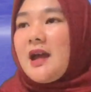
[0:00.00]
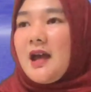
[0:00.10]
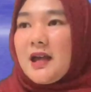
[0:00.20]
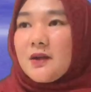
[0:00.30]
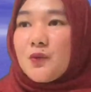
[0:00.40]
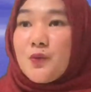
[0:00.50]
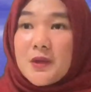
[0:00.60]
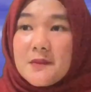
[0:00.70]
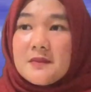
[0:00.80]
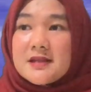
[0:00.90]
and
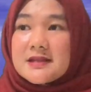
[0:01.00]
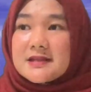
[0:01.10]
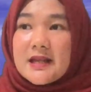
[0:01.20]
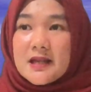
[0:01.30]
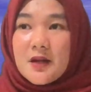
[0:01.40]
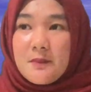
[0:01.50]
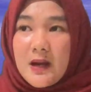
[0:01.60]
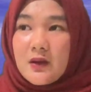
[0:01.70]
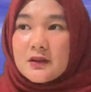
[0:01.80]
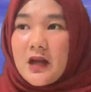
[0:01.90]
we must think
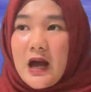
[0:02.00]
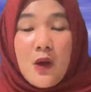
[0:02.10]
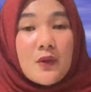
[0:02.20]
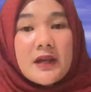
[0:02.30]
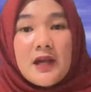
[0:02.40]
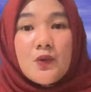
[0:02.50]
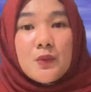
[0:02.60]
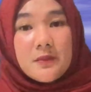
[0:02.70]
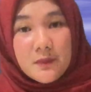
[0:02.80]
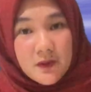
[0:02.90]
about how can
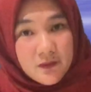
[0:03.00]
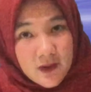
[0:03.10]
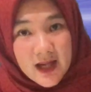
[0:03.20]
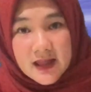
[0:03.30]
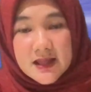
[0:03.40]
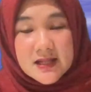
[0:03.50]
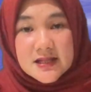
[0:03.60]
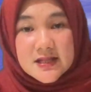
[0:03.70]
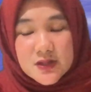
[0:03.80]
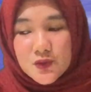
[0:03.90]
we provide the
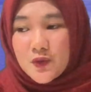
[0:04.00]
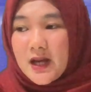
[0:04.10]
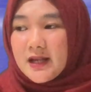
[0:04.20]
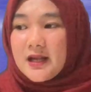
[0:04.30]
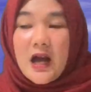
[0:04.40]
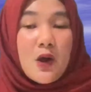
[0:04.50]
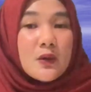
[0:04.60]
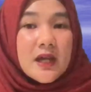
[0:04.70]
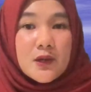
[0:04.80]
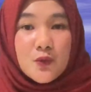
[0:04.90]
issue, and then
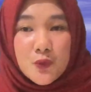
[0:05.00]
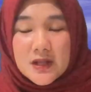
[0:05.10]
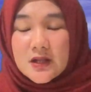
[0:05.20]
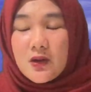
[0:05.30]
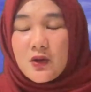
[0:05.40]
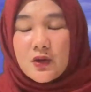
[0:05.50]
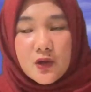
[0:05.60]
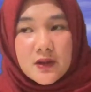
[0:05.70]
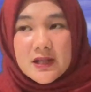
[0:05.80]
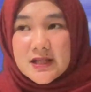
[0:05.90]
how can we
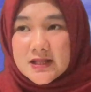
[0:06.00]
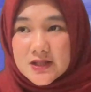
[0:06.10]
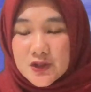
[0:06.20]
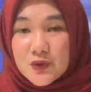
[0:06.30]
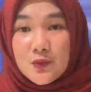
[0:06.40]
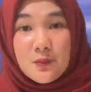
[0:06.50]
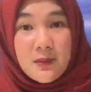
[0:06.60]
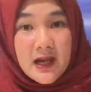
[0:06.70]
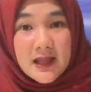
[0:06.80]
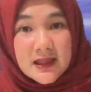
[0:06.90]
conclude the issue
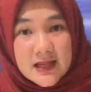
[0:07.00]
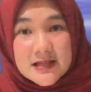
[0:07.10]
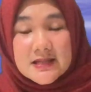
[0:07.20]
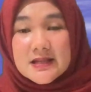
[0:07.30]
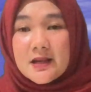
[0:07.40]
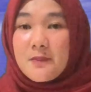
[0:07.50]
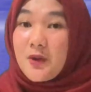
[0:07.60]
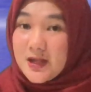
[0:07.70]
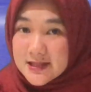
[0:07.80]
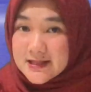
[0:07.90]
by this
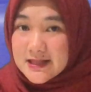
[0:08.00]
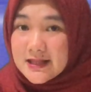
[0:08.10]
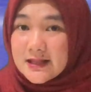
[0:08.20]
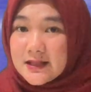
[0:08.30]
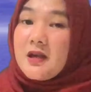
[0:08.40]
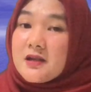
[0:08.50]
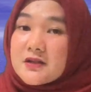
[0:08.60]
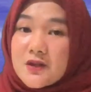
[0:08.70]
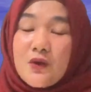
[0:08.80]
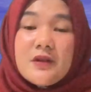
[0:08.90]
policy.
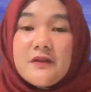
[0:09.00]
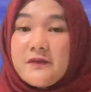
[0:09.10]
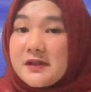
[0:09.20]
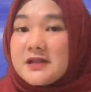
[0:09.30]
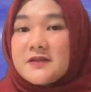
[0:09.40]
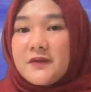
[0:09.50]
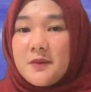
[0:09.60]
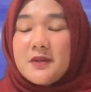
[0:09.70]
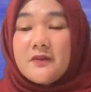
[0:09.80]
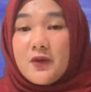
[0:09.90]
So the first
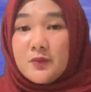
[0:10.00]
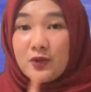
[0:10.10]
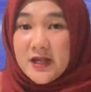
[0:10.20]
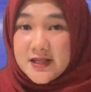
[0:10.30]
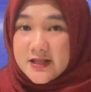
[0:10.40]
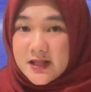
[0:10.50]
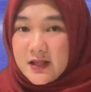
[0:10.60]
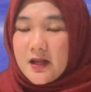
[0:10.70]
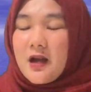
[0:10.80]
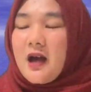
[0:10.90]
from the
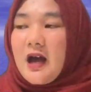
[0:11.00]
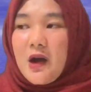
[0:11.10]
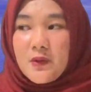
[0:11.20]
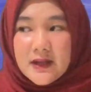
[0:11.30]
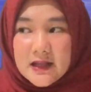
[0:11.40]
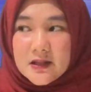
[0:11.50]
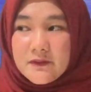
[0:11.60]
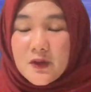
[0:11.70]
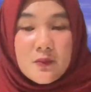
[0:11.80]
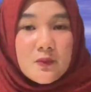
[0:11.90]
formulation, how can
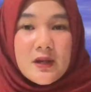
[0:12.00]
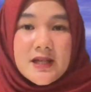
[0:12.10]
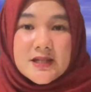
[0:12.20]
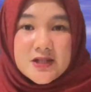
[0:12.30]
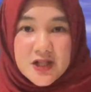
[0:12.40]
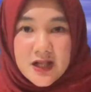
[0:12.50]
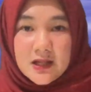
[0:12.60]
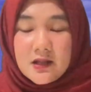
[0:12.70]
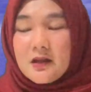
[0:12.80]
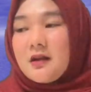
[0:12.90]
the
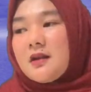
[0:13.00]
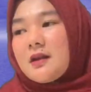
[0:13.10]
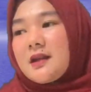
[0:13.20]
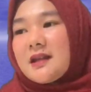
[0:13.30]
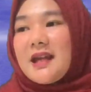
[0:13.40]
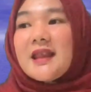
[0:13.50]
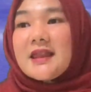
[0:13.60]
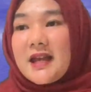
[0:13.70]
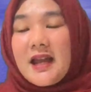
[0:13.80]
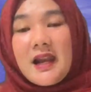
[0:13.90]
formulation
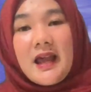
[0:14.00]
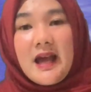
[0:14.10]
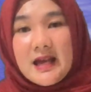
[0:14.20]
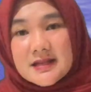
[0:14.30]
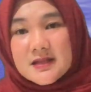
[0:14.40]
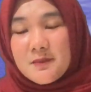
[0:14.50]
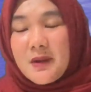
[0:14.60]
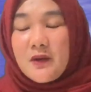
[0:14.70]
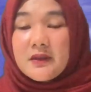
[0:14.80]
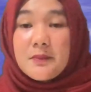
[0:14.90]
can tell us
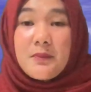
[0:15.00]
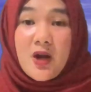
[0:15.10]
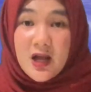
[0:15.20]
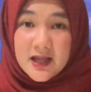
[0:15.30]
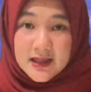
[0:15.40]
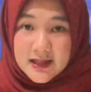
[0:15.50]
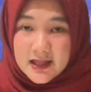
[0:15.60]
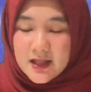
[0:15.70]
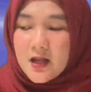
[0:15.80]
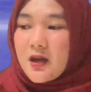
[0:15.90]
about the politics